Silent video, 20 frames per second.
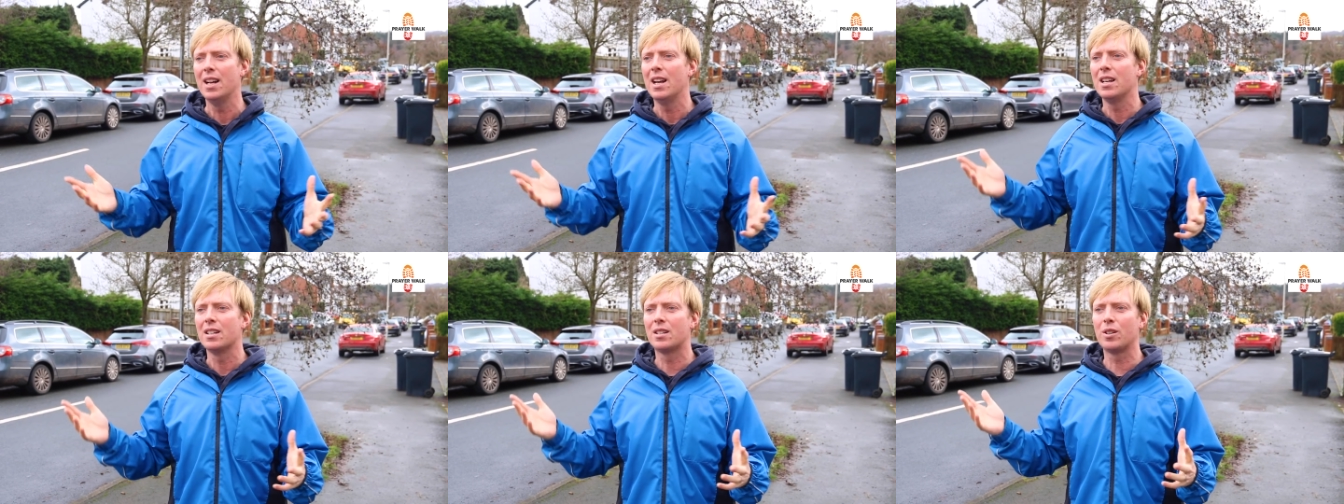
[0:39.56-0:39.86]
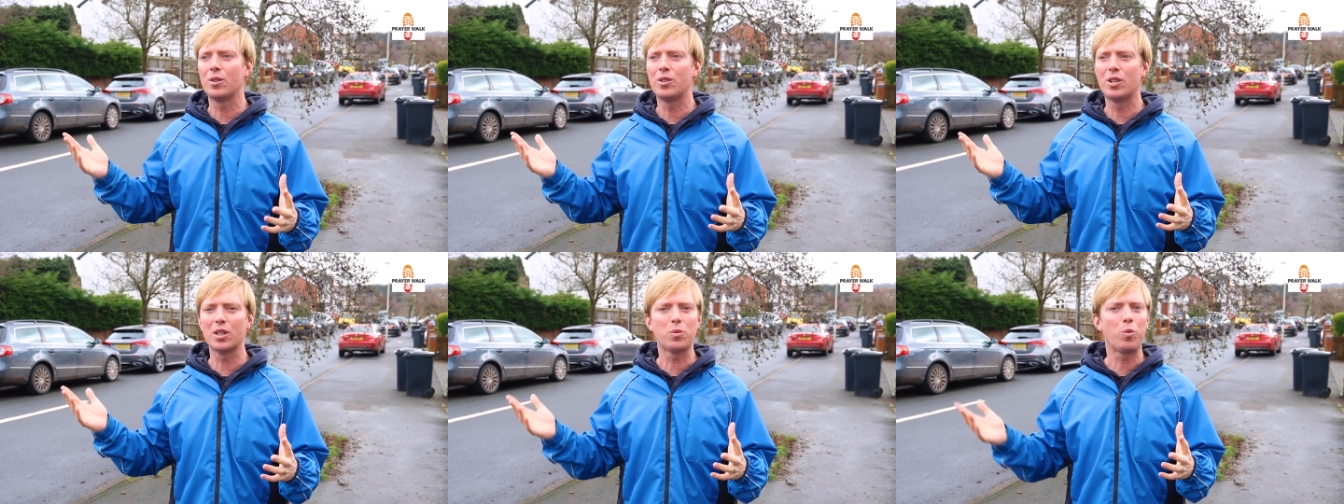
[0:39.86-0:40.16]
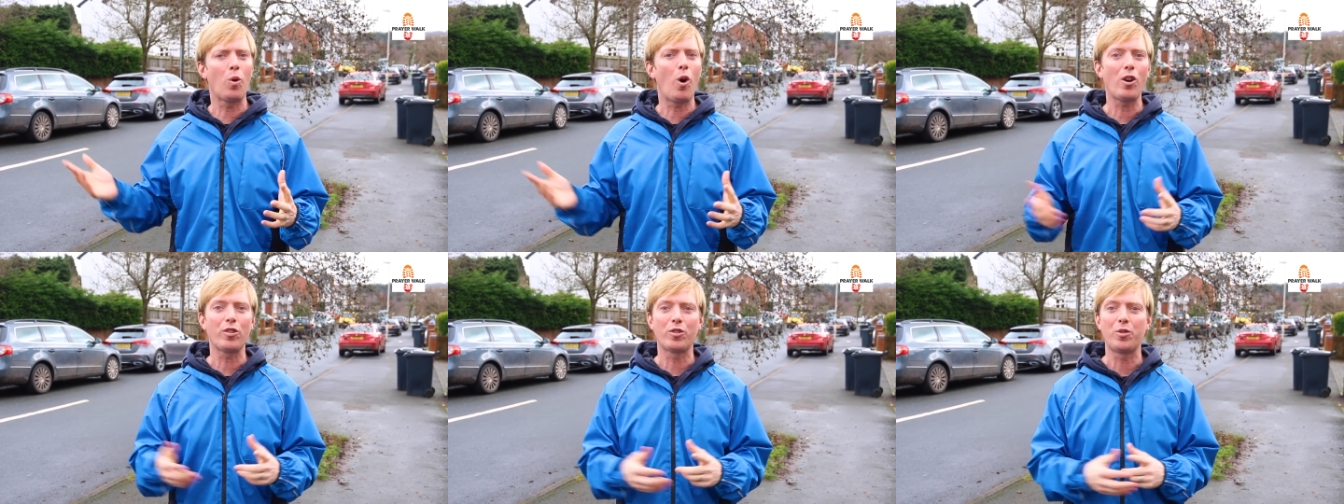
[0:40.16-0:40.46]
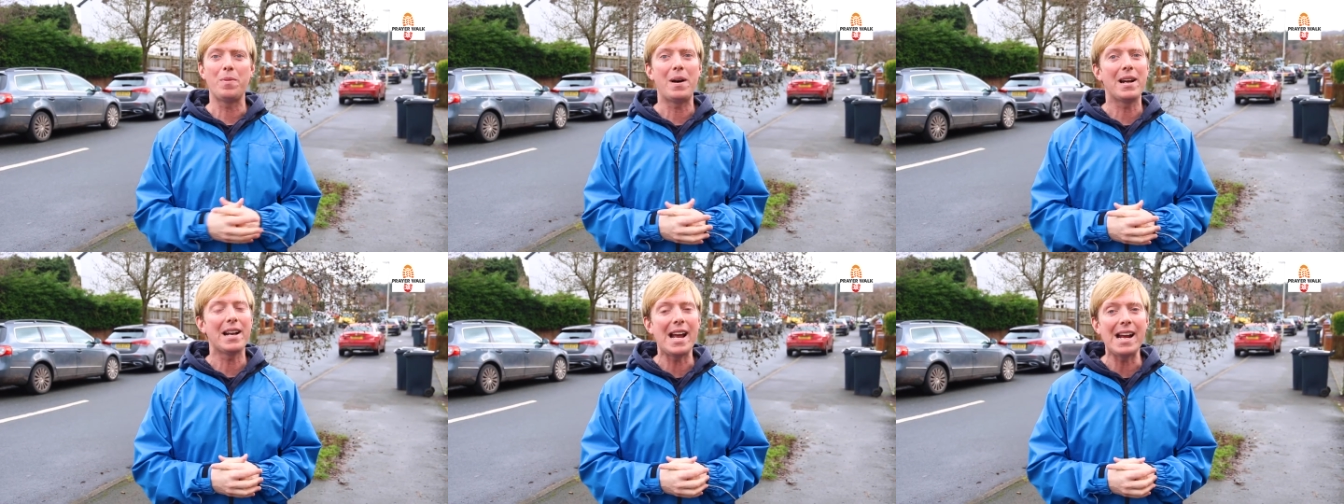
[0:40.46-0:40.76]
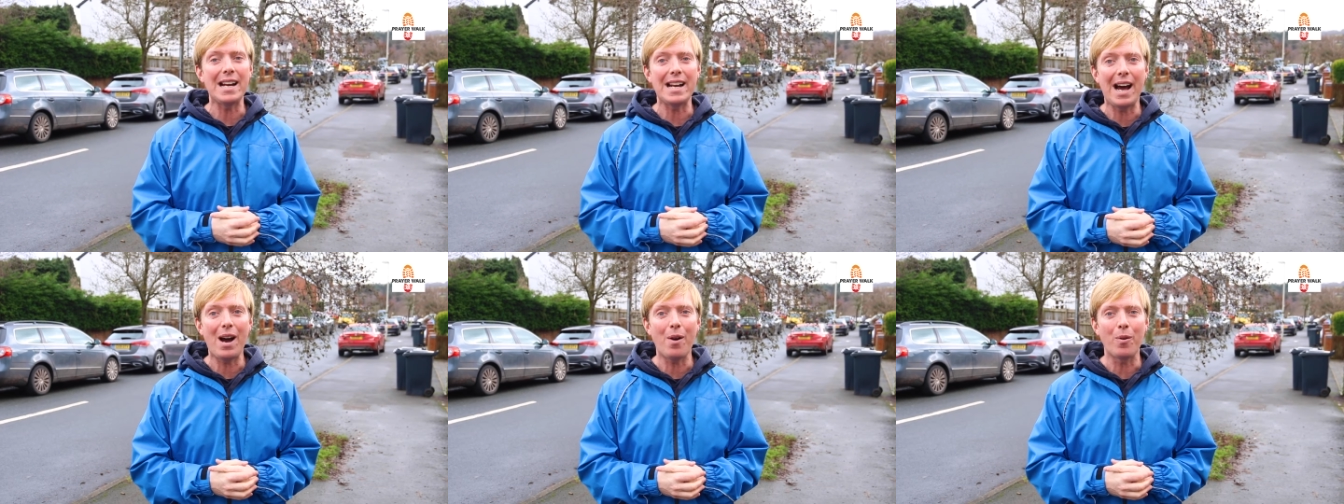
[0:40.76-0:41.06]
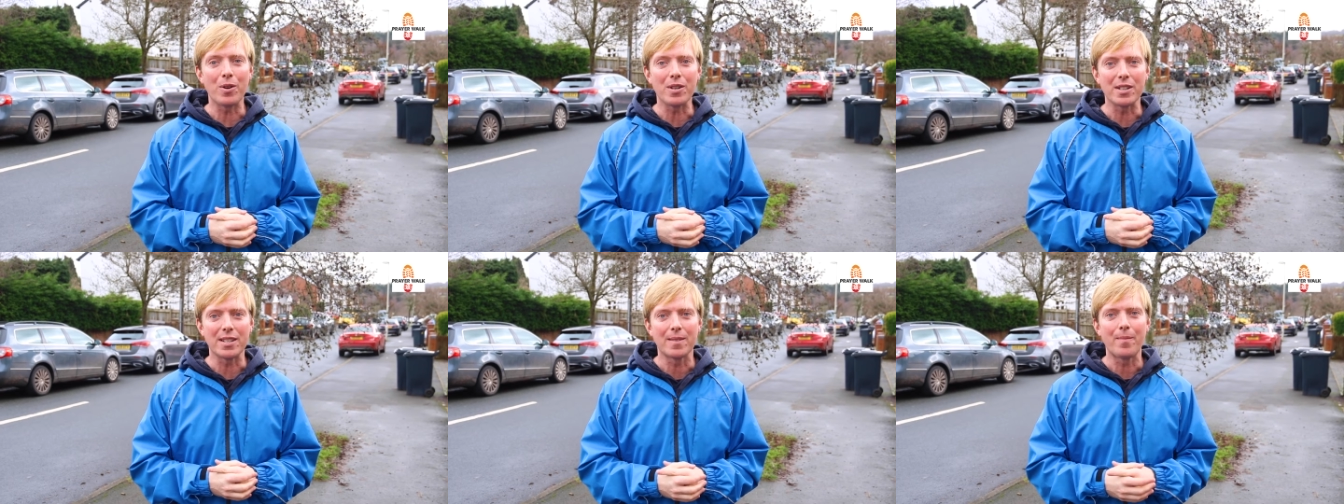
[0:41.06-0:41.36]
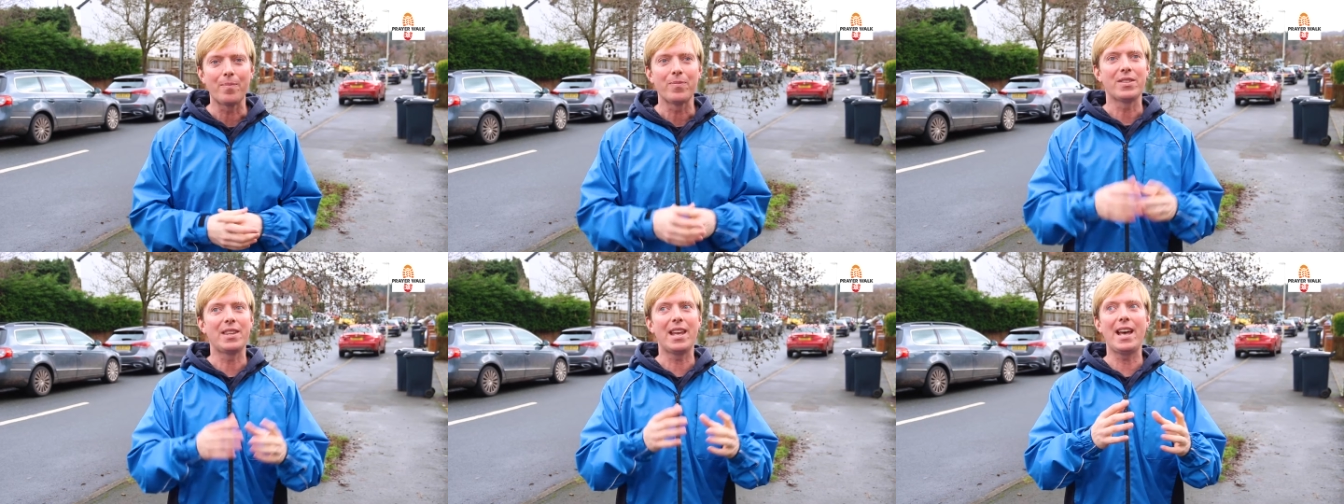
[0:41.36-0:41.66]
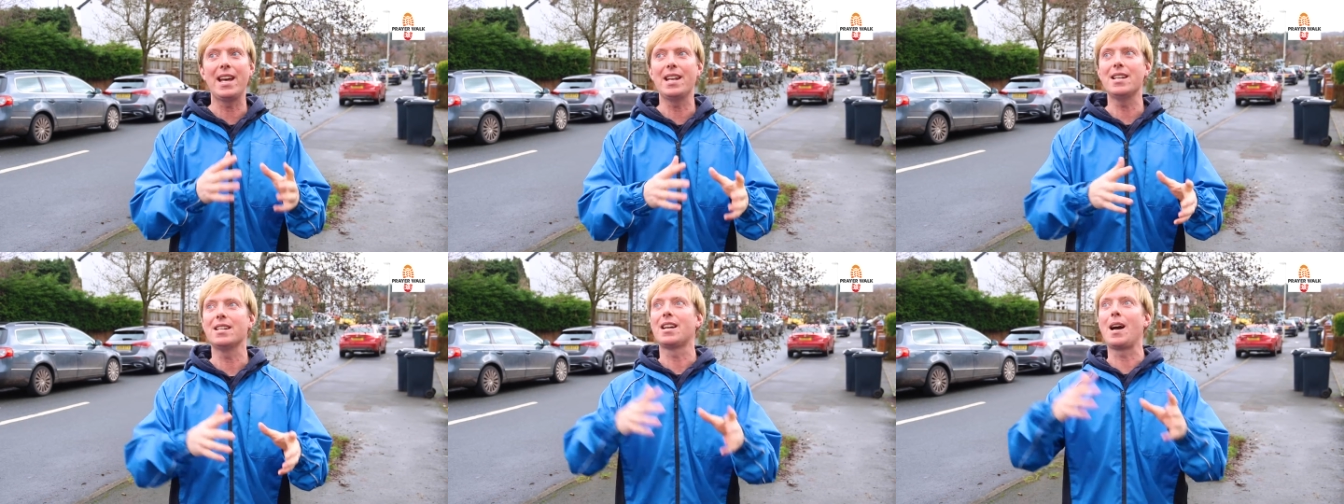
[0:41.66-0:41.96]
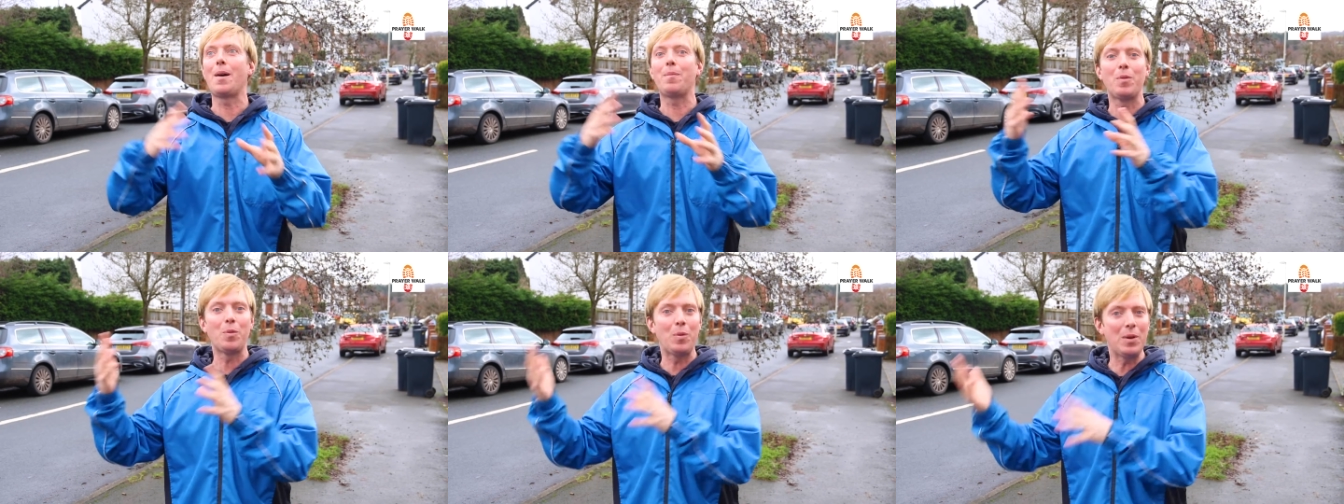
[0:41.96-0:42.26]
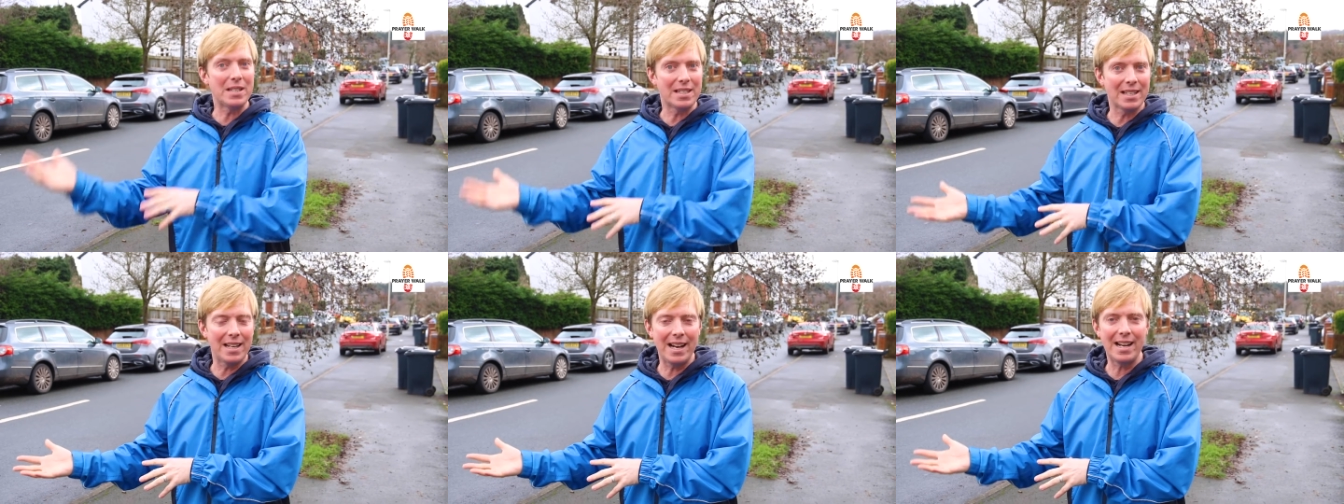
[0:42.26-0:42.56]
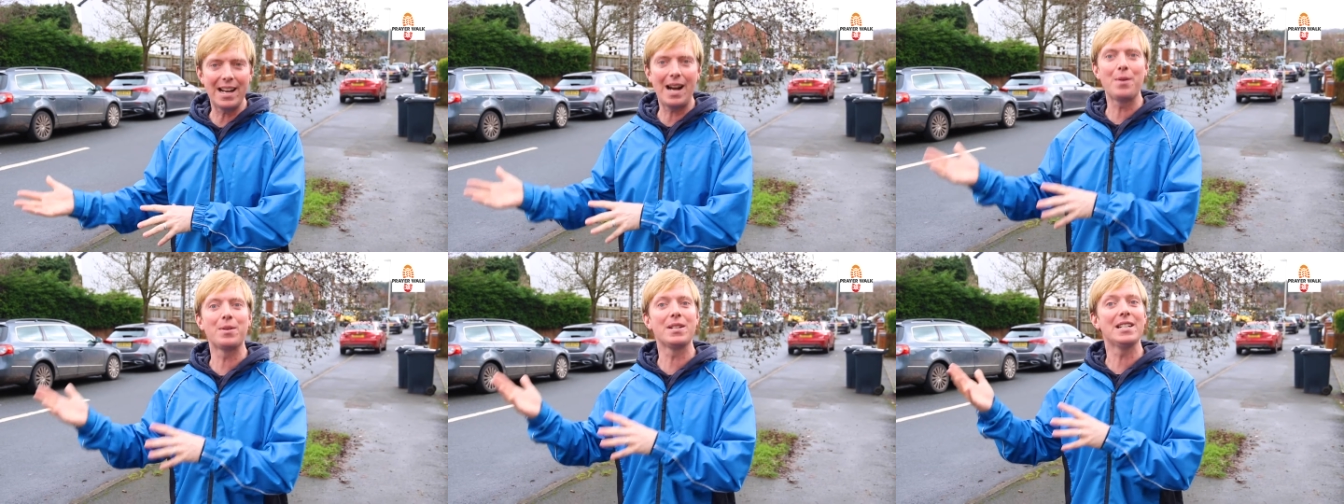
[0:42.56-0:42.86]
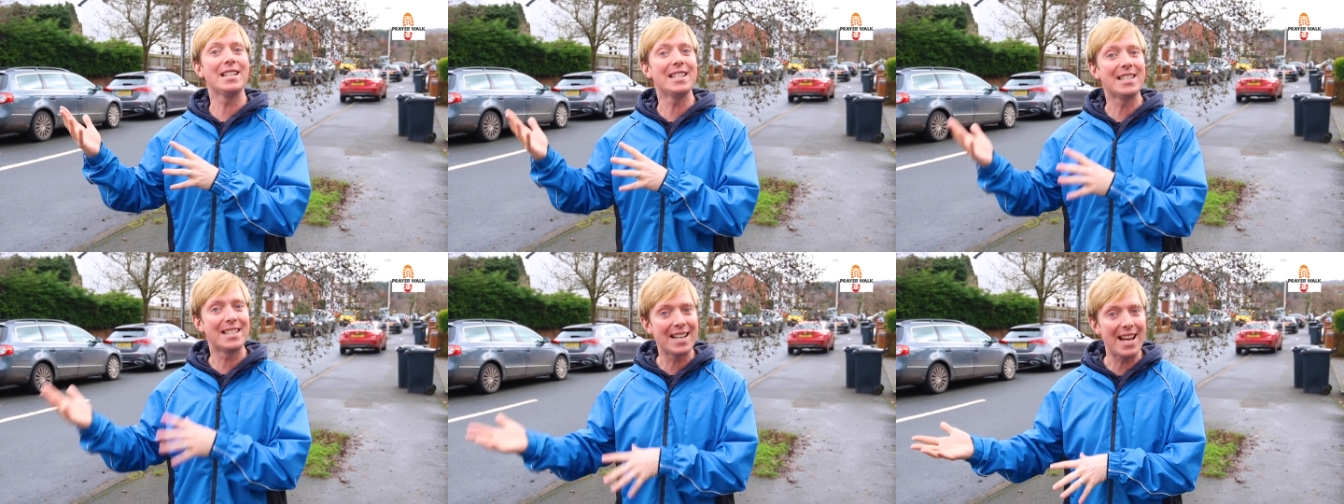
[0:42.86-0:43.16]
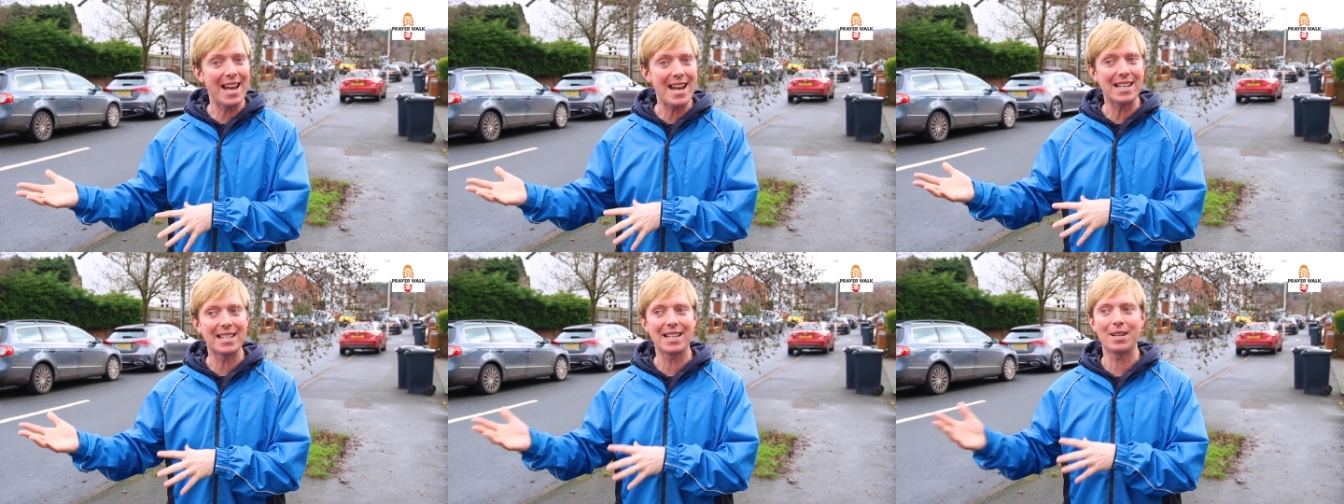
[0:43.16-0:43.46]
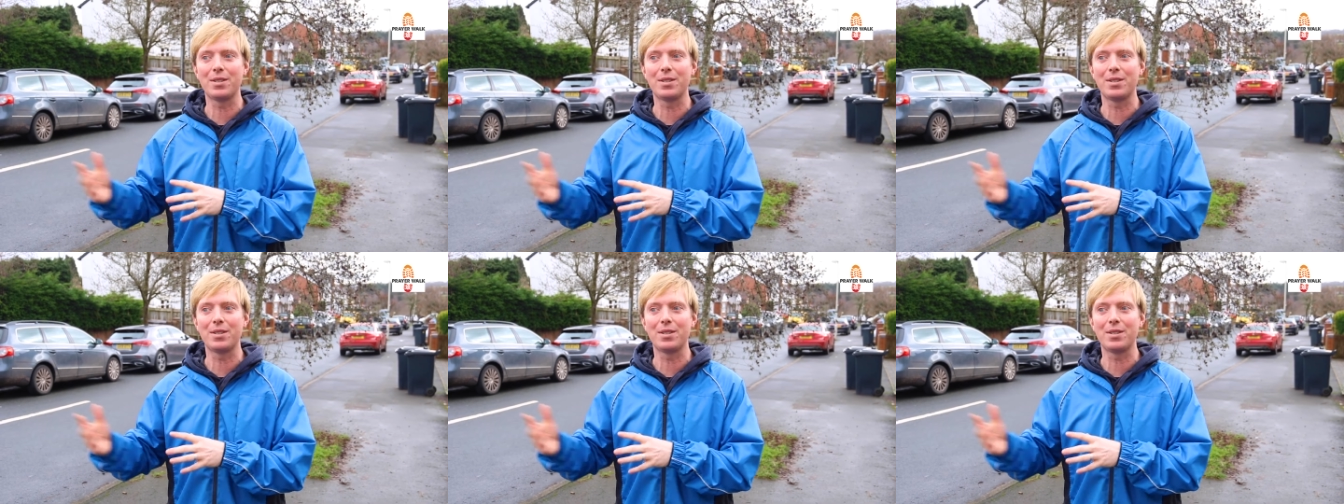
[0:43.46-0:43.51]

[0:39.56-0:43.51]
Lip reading: So just walked for about 8 hours. Then a couple of weeks later, I was in the States.